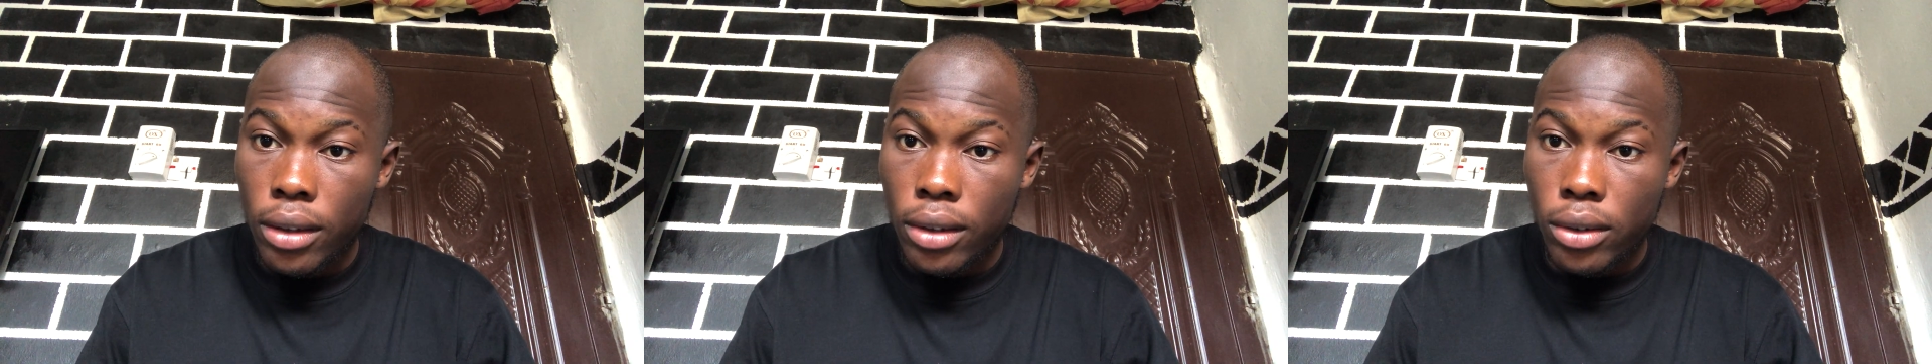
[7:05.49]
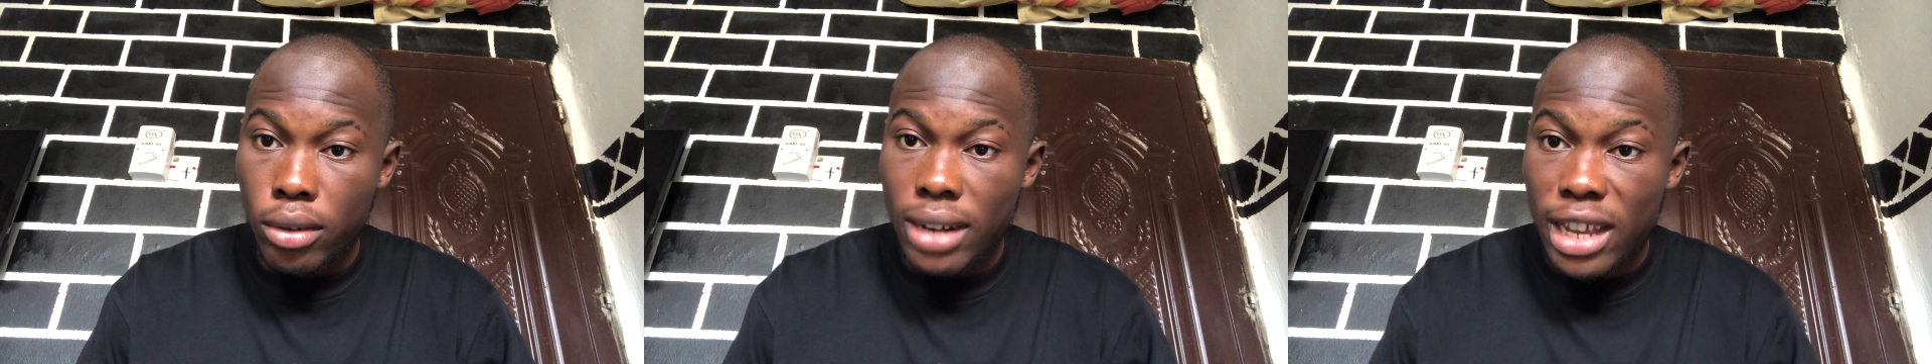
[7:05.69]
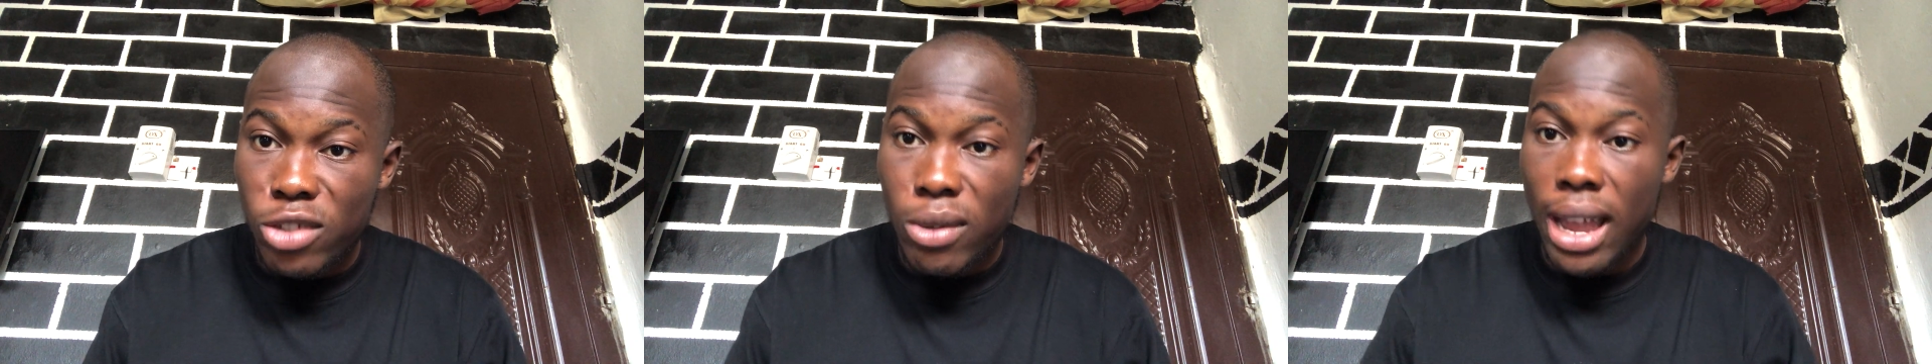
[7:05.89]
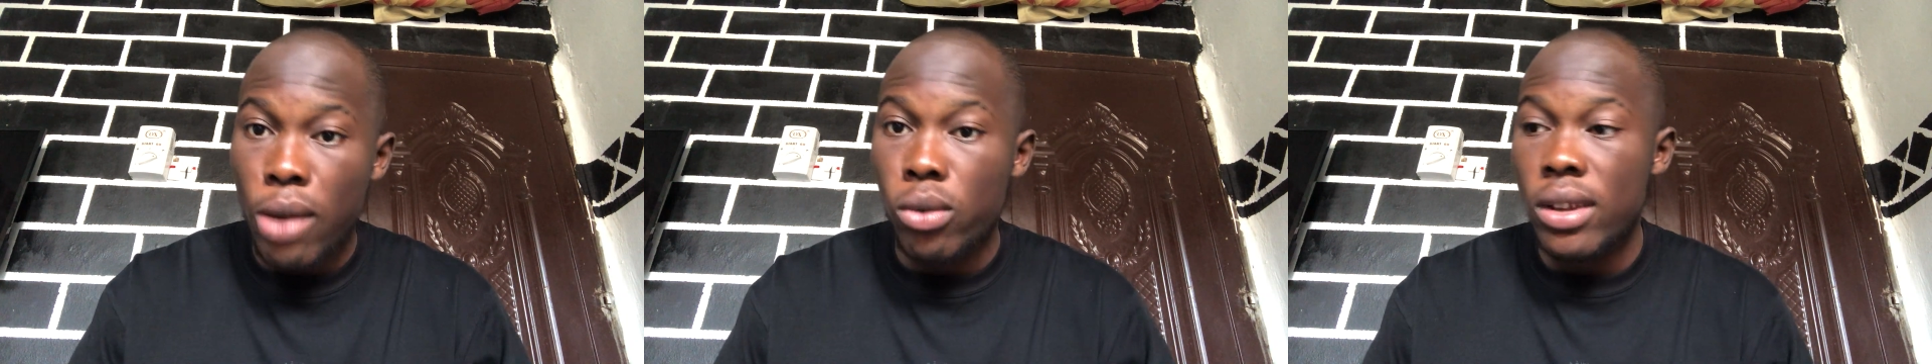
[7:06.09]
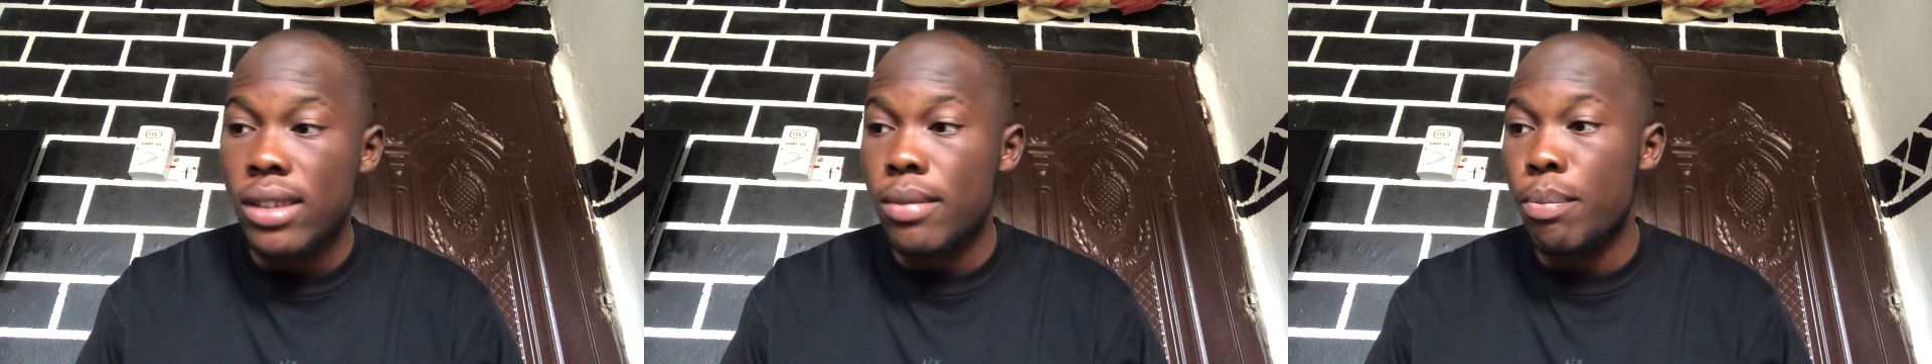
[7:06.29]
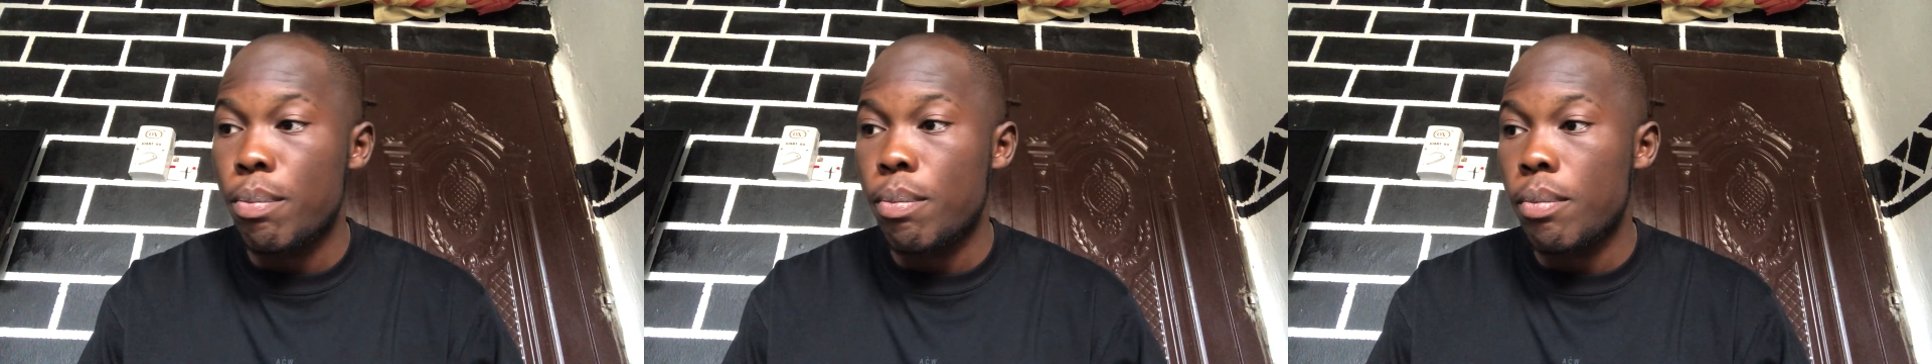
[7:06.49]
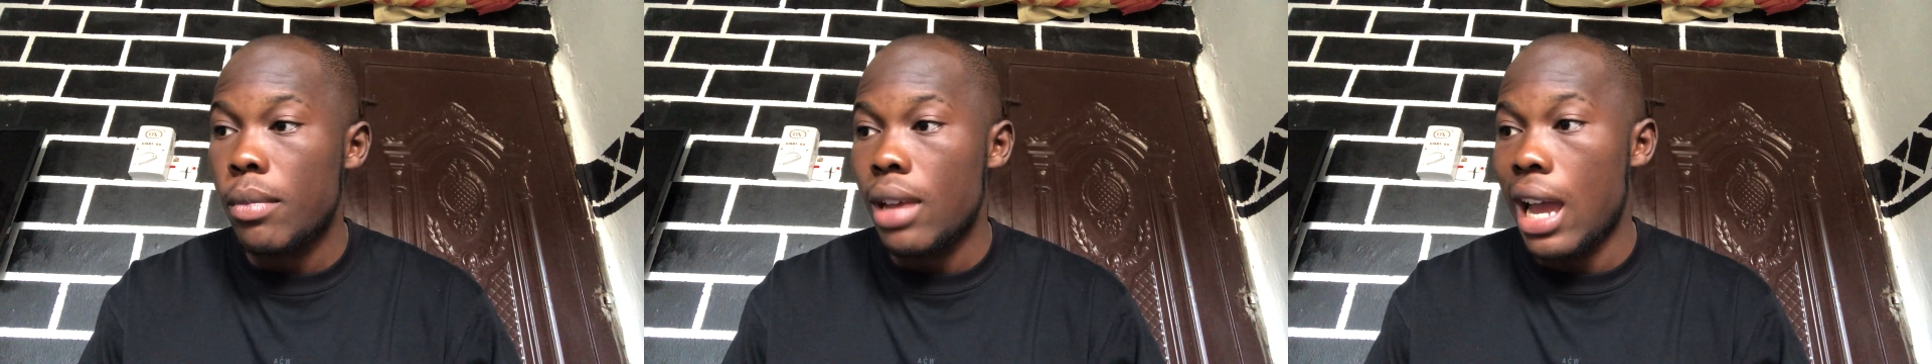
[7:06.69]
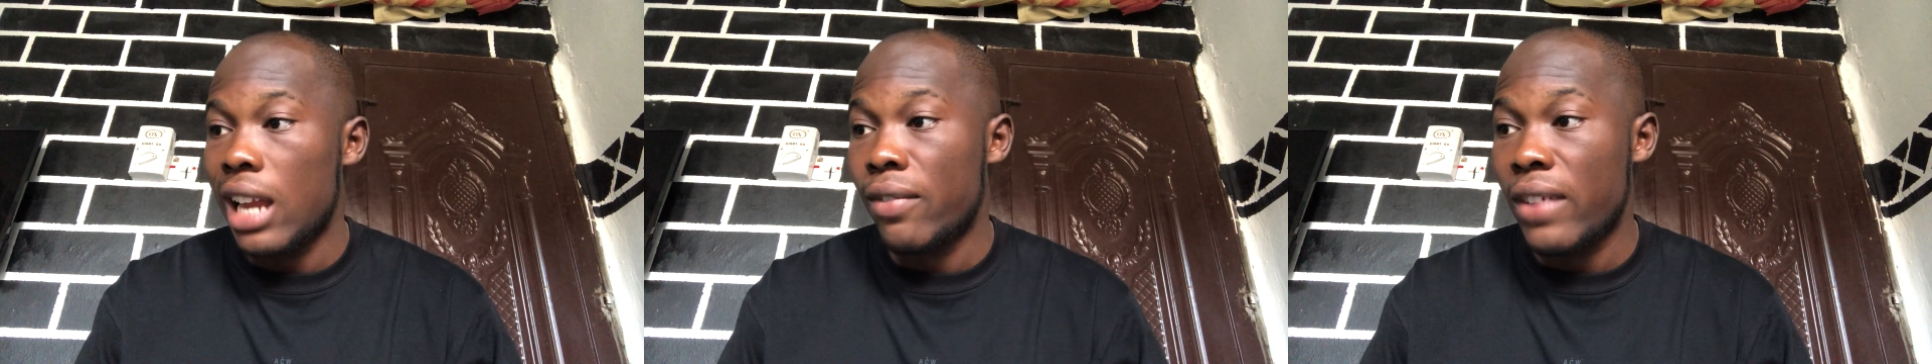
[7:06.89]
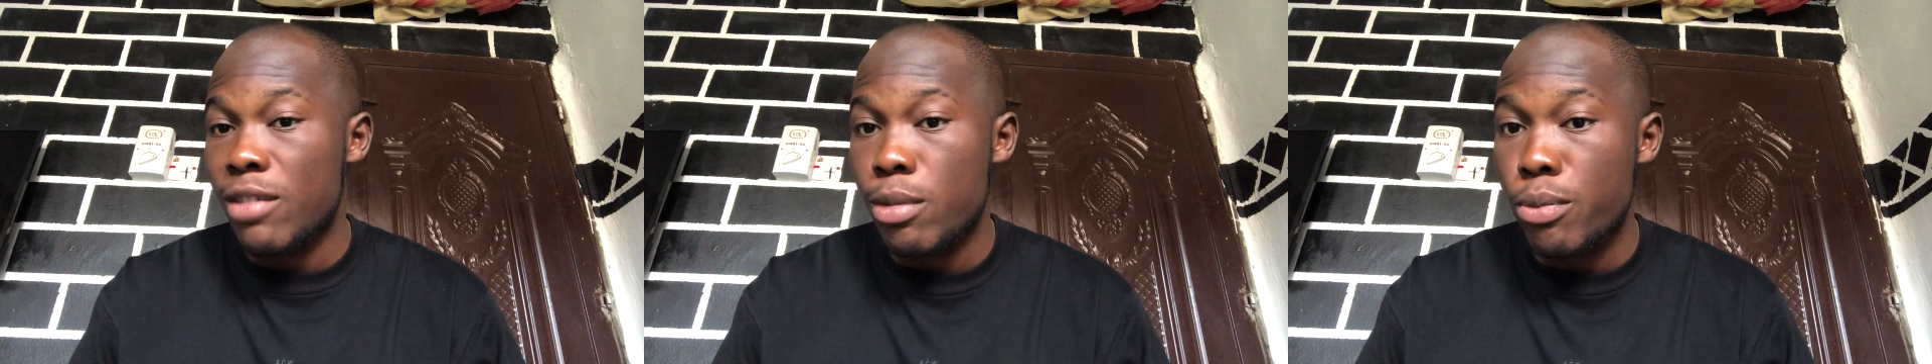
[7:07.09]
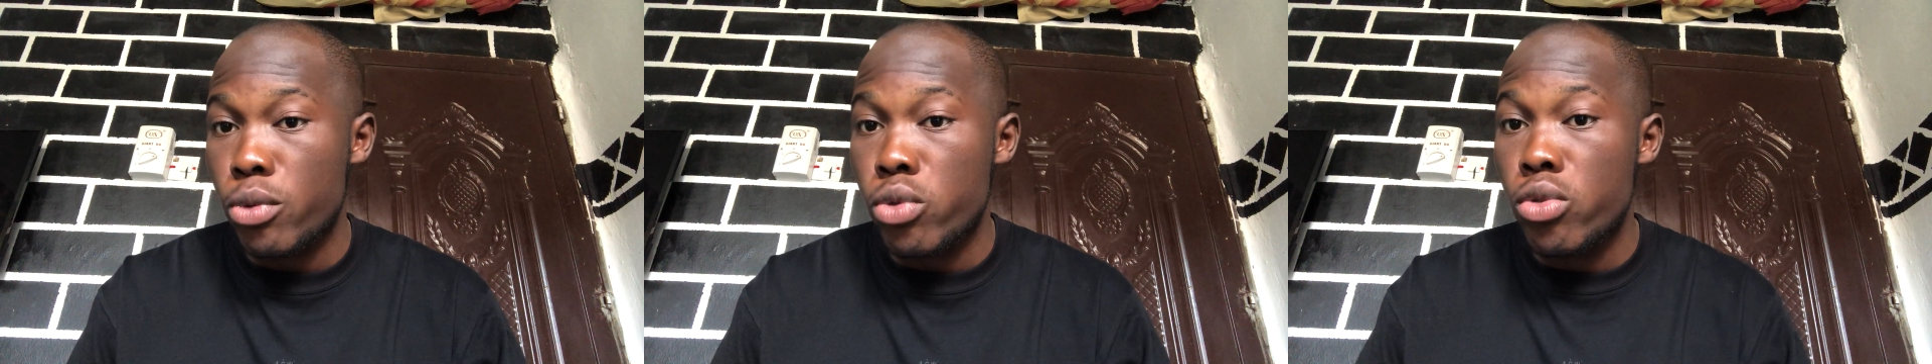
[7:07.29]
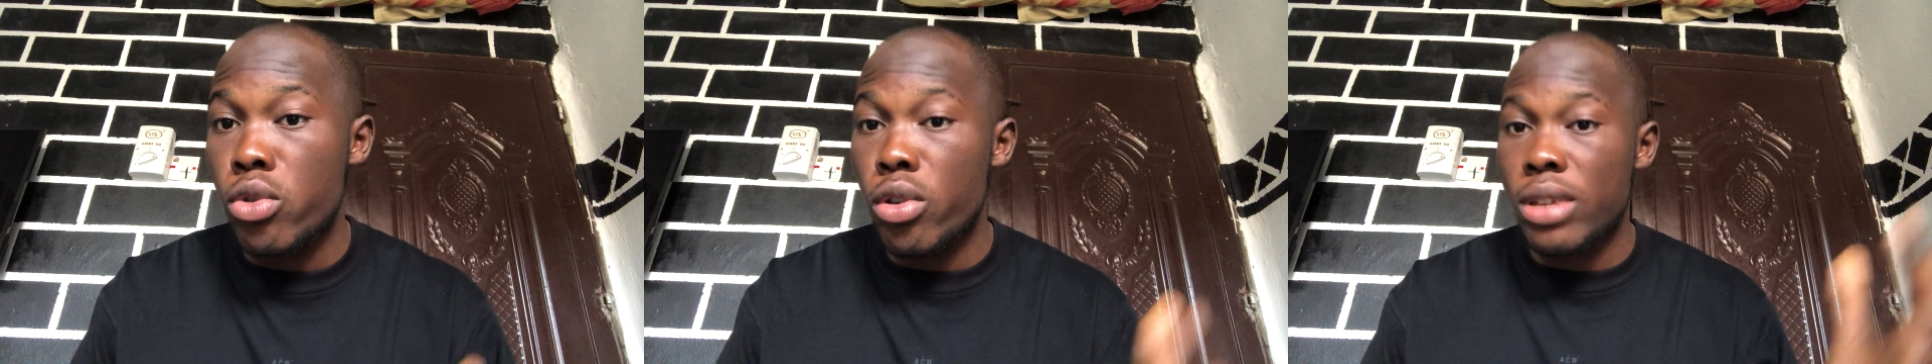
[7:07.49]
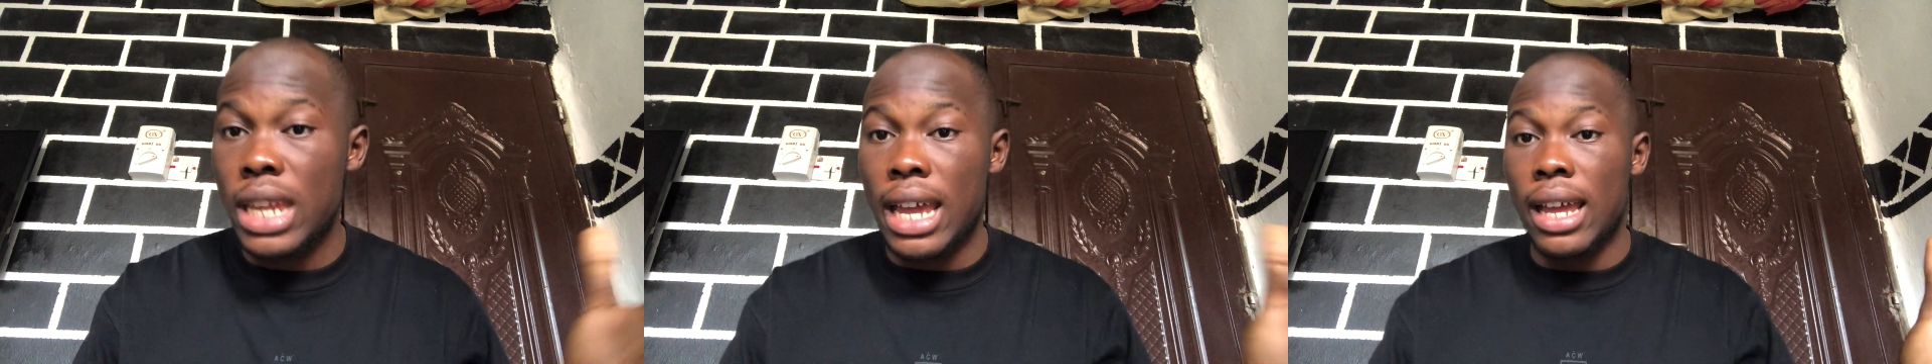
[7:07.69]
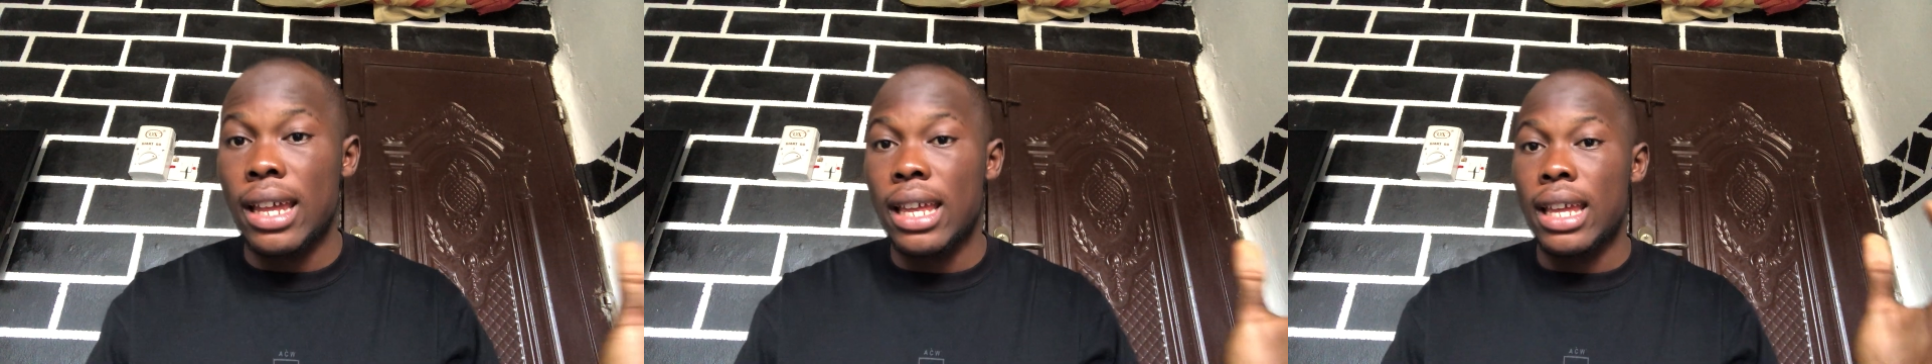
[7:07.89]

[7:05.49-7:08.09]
So that's why I always advise people who go there